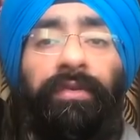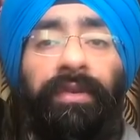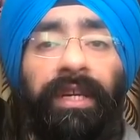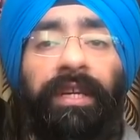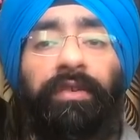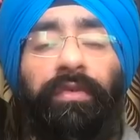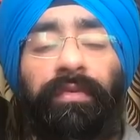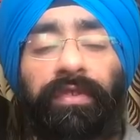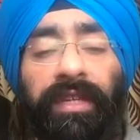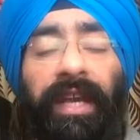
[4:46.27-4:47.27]
You need
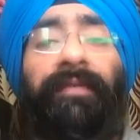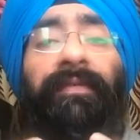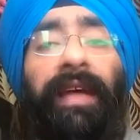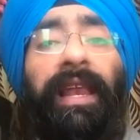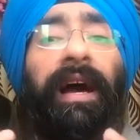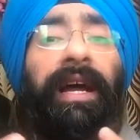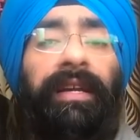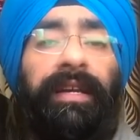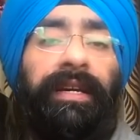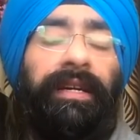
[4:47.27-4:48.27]
to stay well
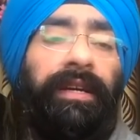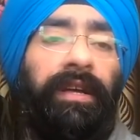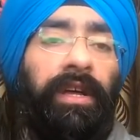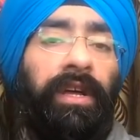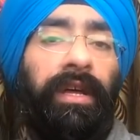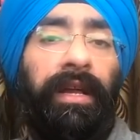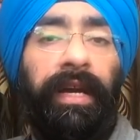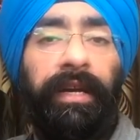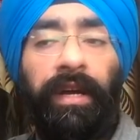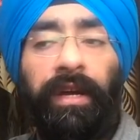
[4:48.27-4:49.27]
hydrated,
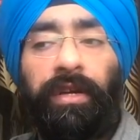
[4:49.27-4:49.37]
right?